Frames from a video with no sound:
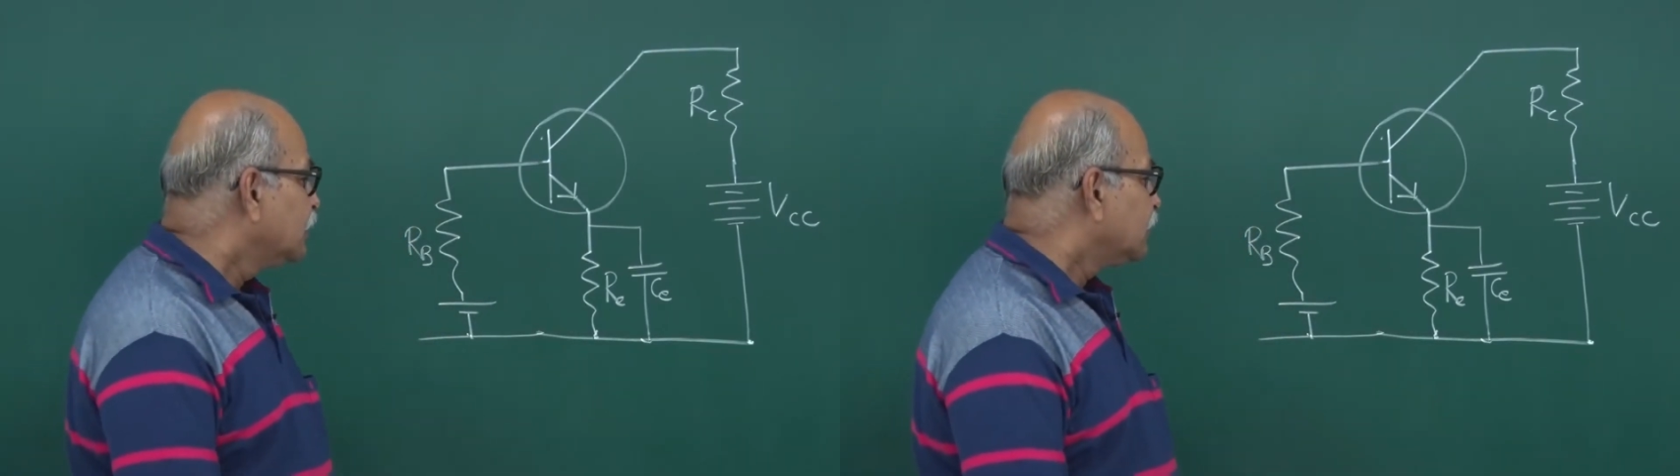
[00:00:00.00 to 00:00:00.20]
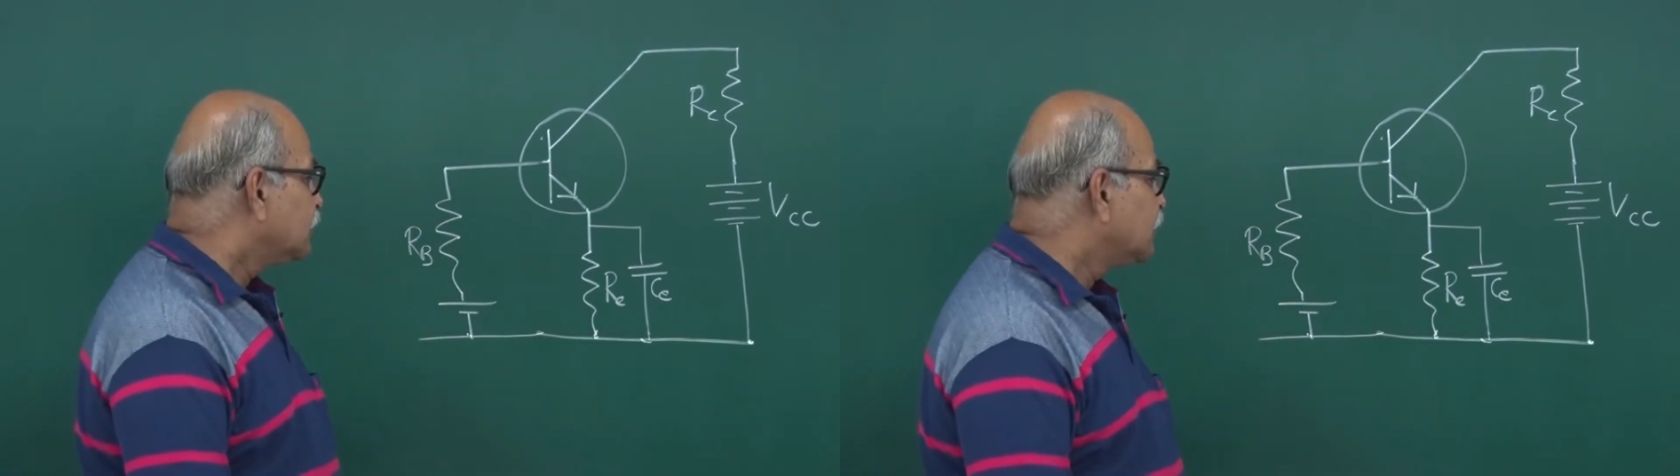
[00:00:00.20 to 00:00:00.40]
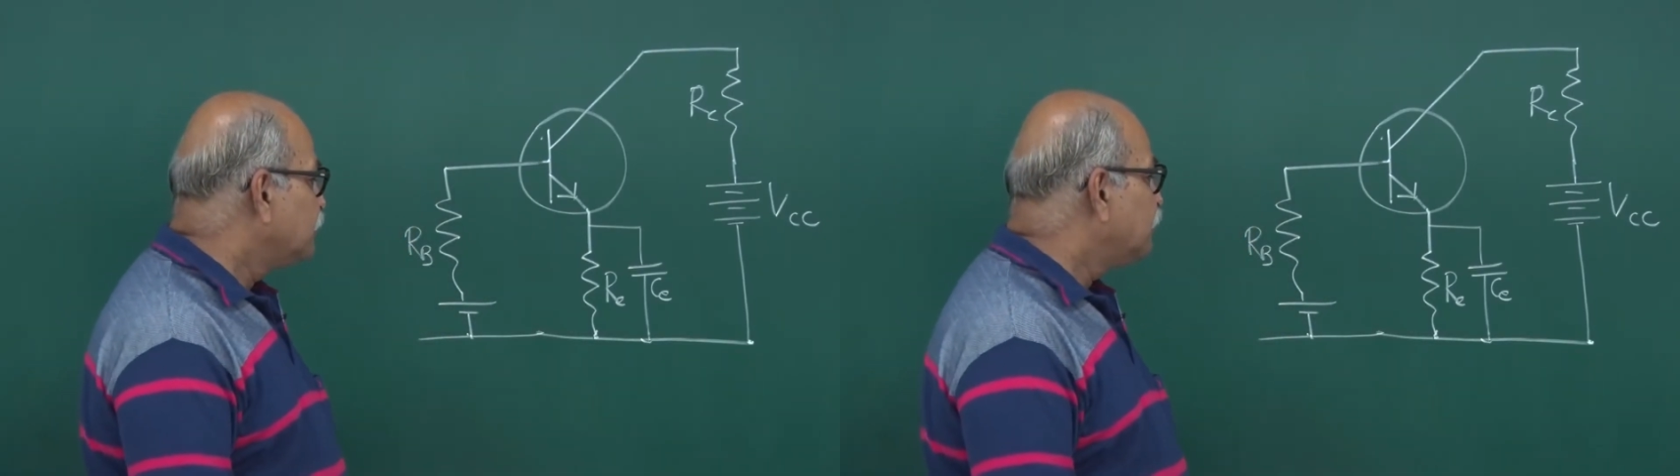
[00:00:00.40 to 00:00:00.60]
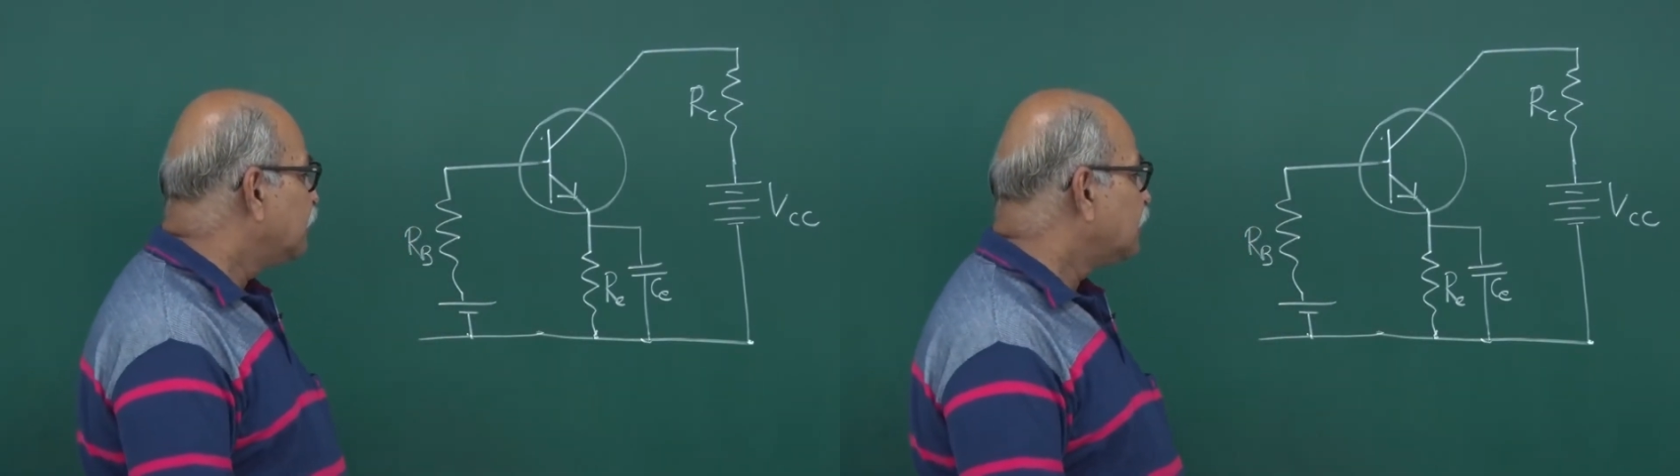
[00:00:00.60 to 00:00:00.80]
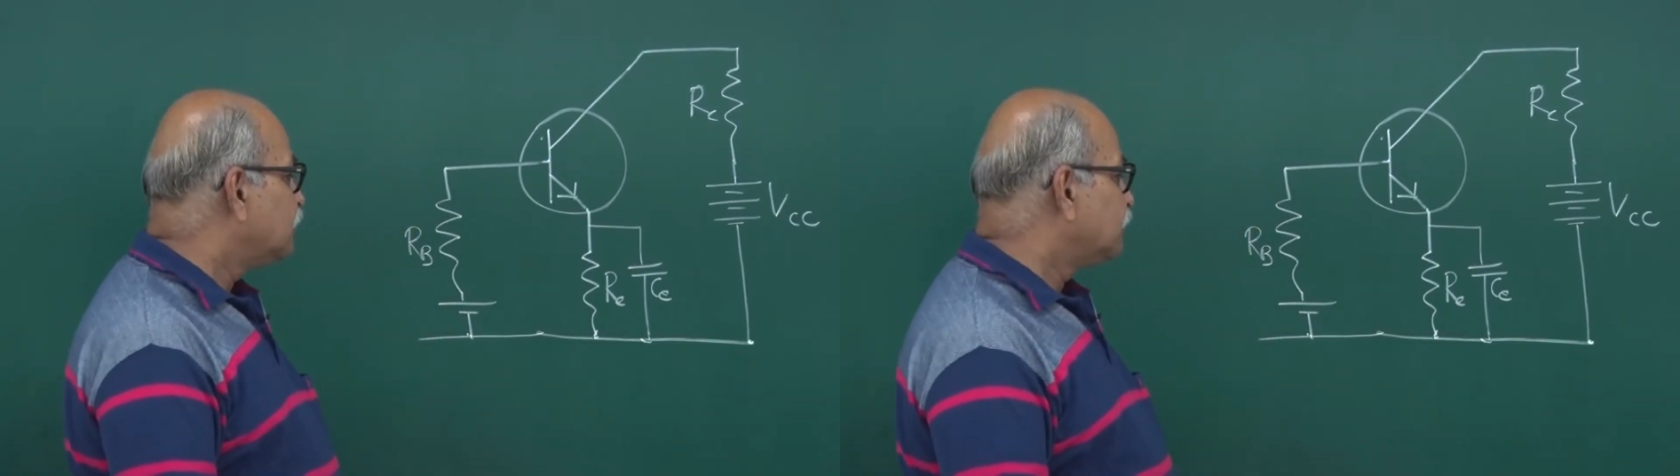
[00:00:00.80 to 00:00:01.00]
the
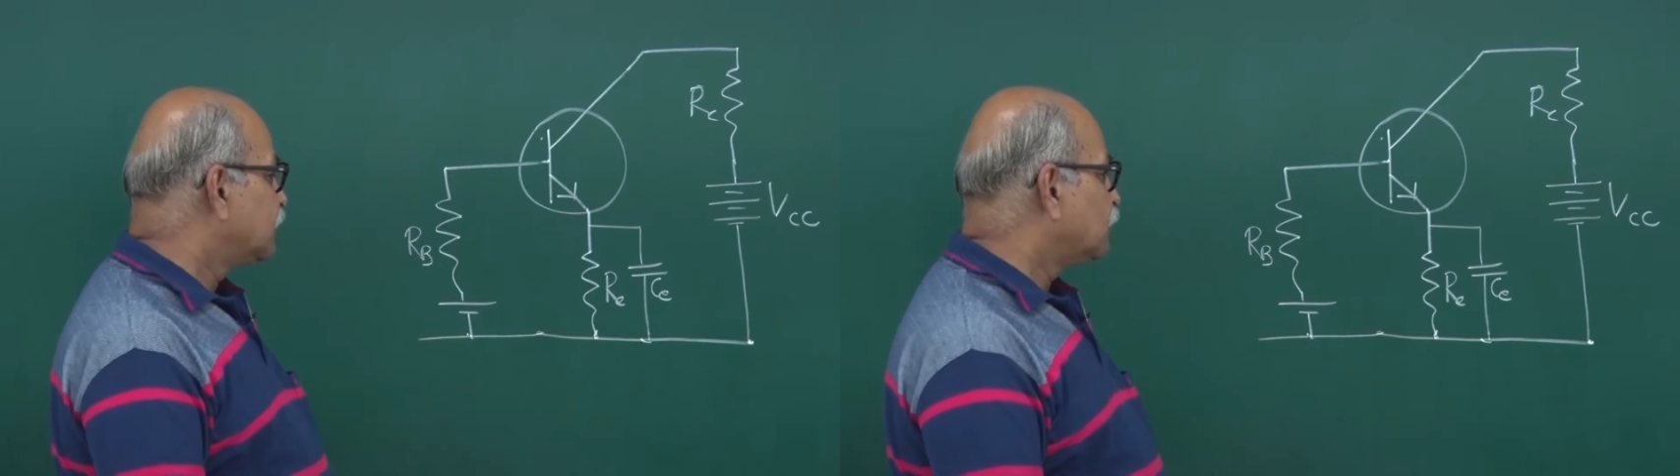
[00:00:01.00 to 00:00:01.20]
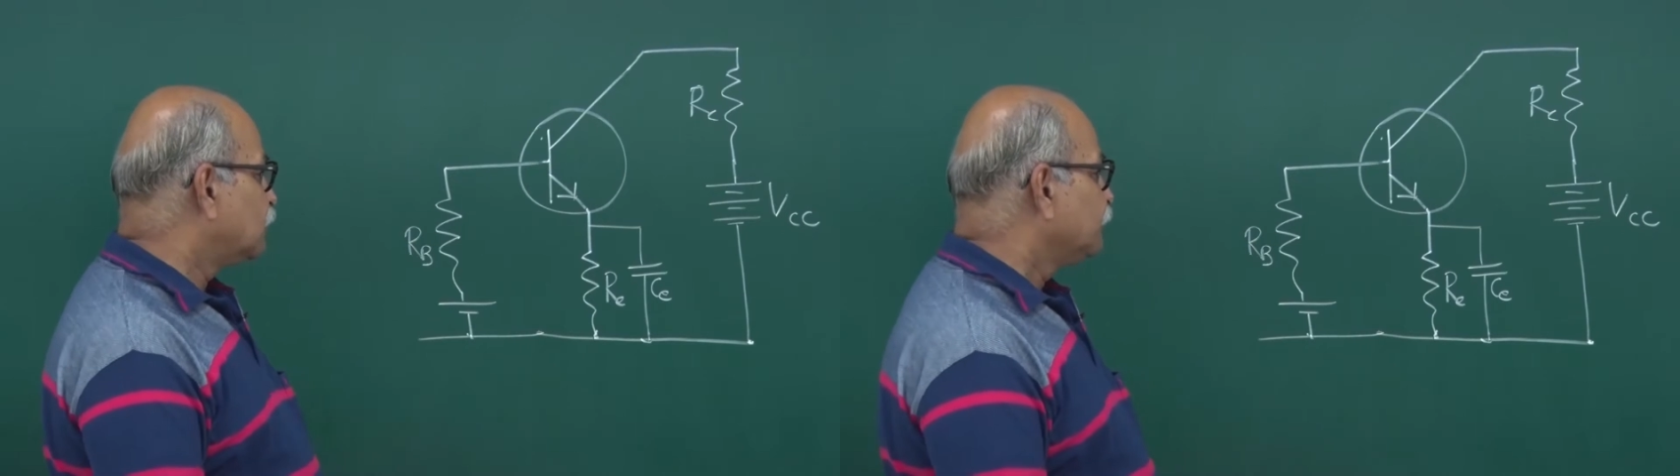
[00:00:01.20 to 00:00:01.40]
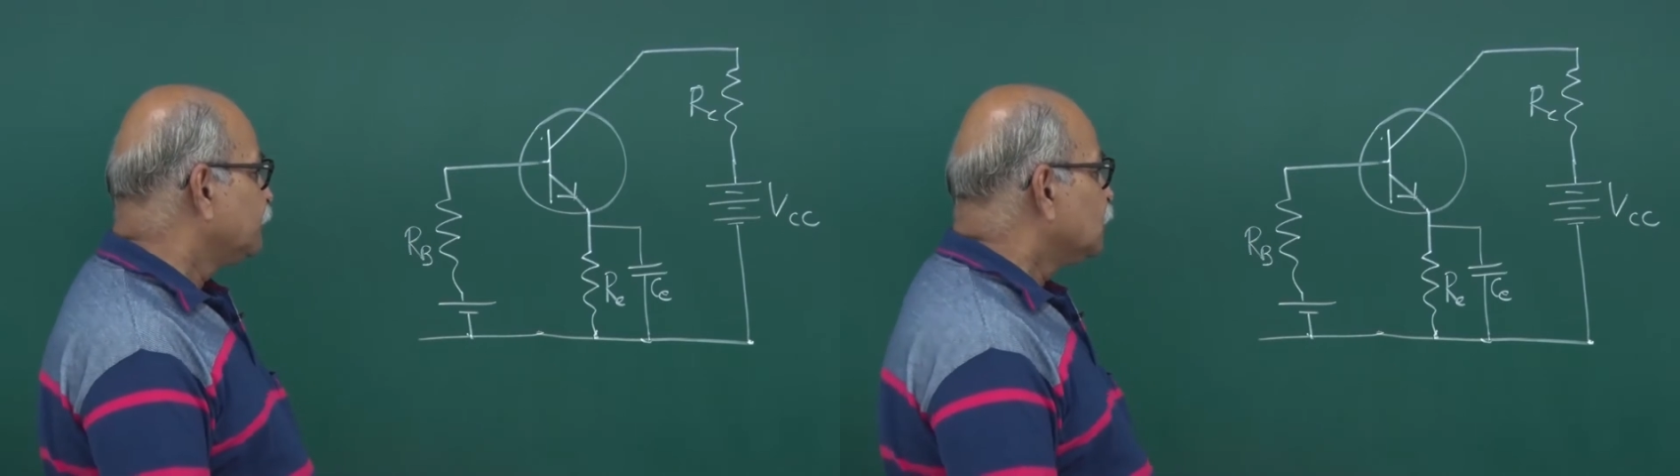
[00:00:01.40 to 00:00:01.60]
symbol of ground.